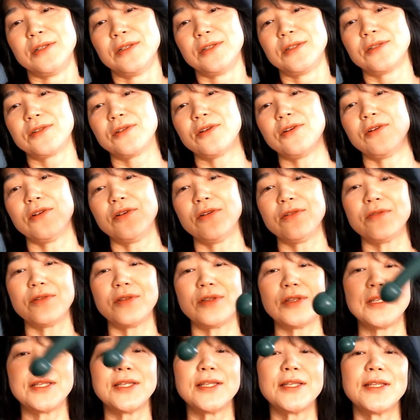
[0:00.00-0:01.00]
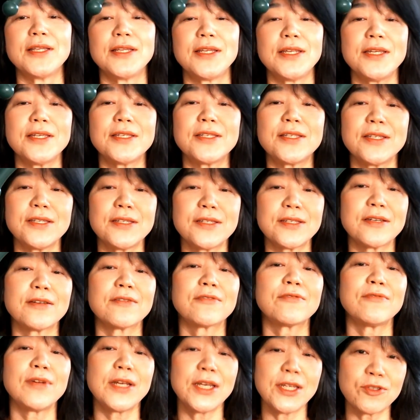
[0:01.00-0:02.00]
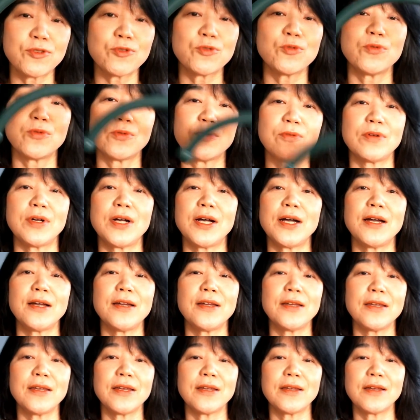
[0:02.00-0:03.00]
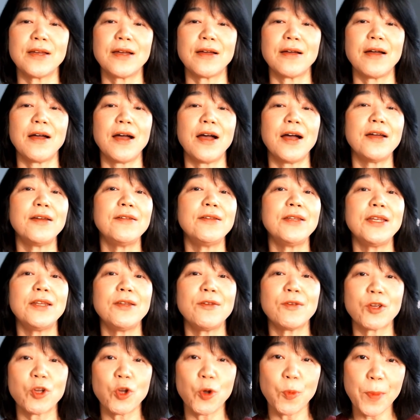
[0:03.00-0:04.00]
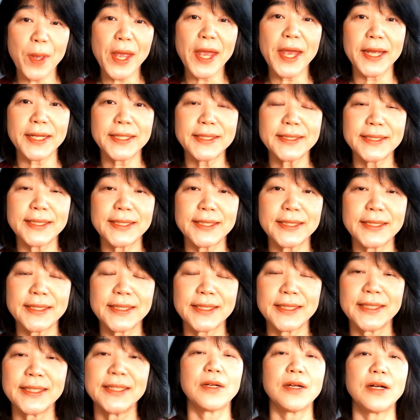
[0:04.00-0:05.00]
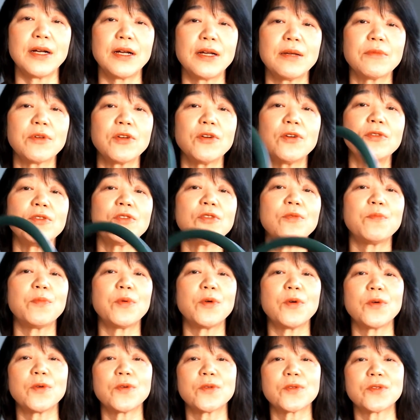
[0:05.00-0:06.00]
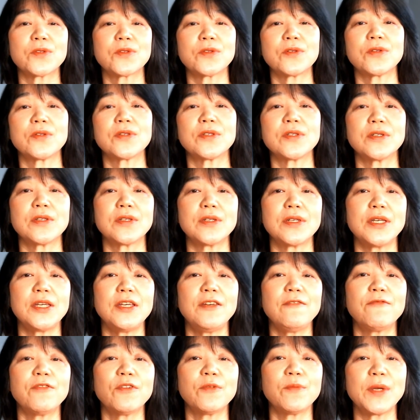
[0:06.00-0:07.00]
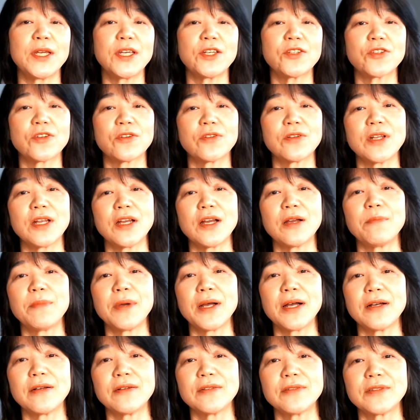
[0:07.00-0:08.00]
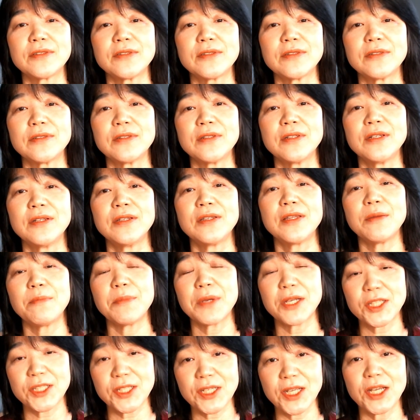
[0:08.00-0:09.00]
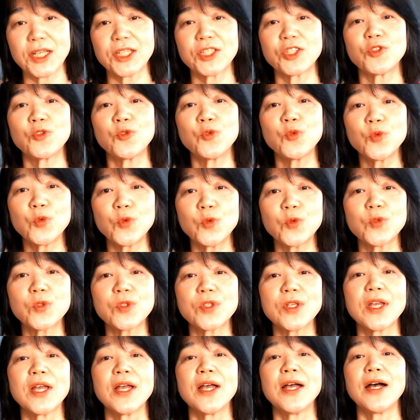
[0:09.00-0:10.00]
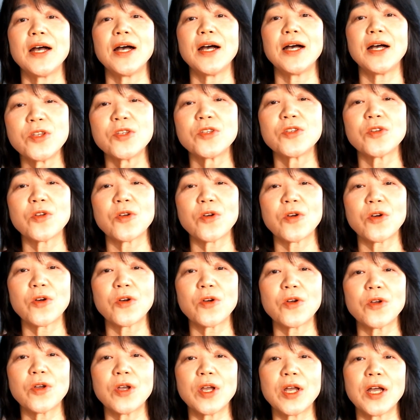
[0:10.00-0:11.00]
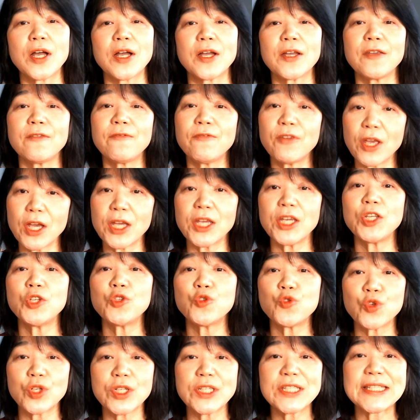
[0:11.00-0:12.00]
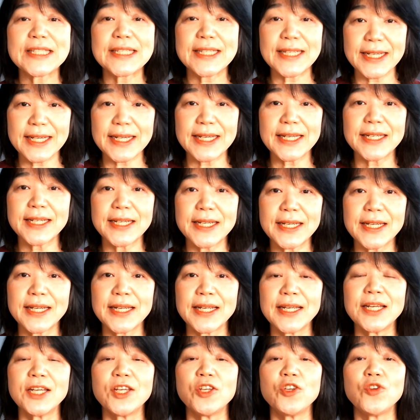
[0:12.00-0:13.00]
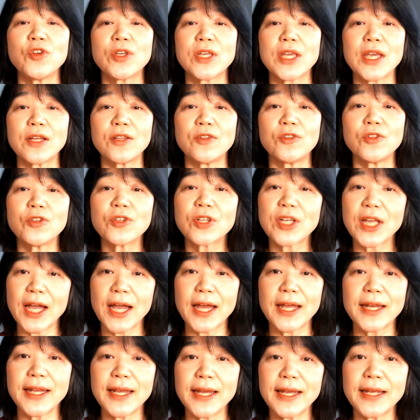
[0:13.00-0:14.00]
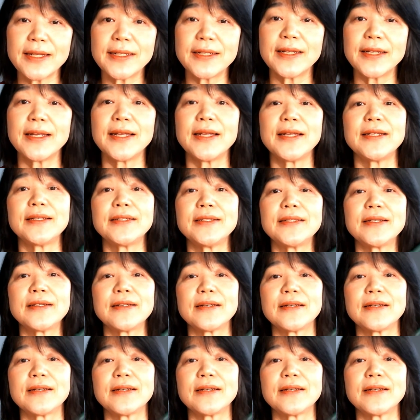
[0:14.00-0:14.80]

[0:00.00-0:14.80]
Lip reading: So this is a great tool. I highly recommend. I'm going to post information about the massage tools. So if you're interested, you can look at it and